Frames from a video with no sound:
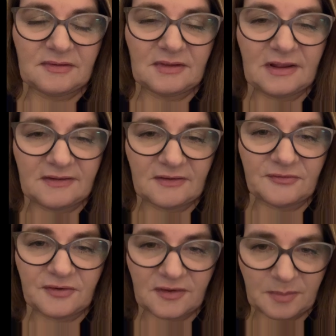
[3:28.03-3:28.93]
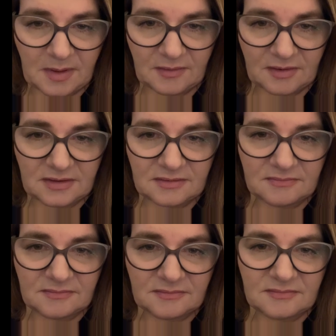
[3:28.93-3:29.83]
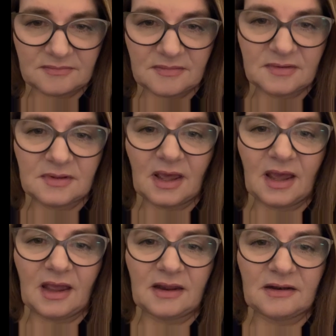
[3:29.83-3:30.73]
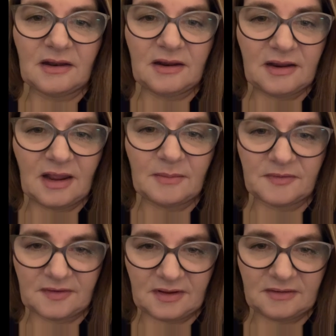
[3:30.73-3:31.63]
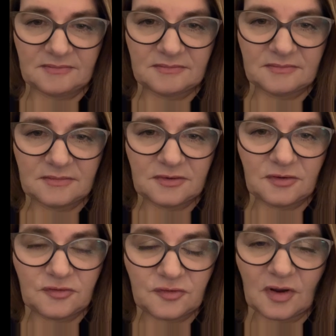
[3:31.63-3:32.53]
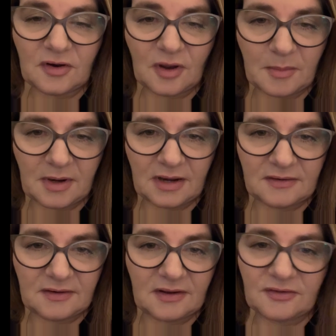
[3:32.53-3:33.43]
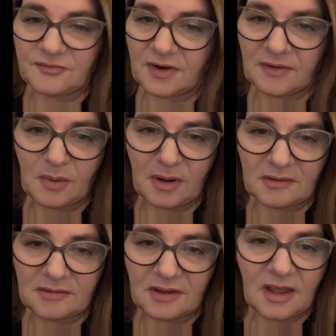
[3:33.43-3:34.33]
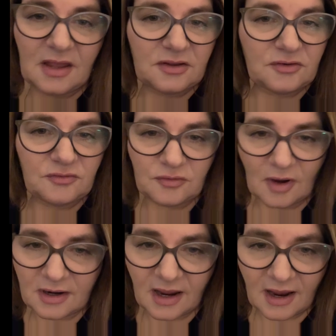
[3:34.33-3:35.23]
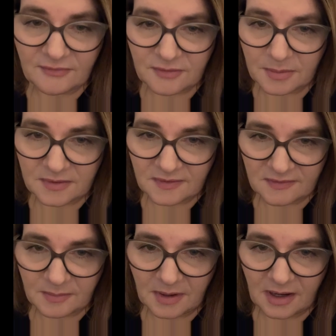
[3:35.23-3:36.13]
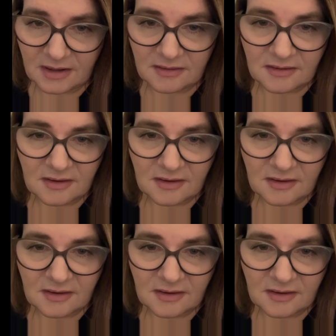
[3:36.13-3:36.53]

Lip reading: Lisa Freespirit and Lady MC. You two are nominated. It's free will. You do not have to participate.